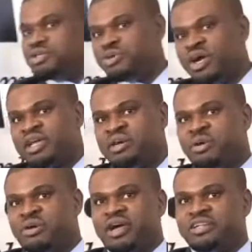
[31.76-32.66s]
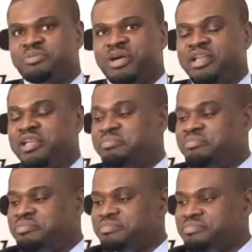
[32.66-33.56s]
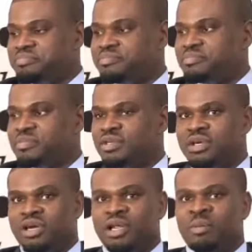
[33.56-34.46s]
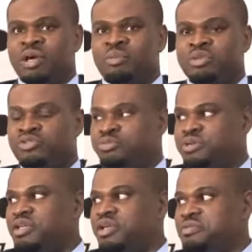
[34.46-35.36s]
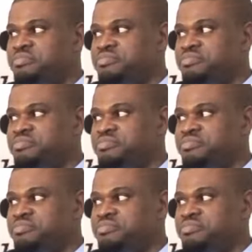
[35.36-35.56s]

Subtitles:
Joachim Okhai is my name, and I'm happy to be here.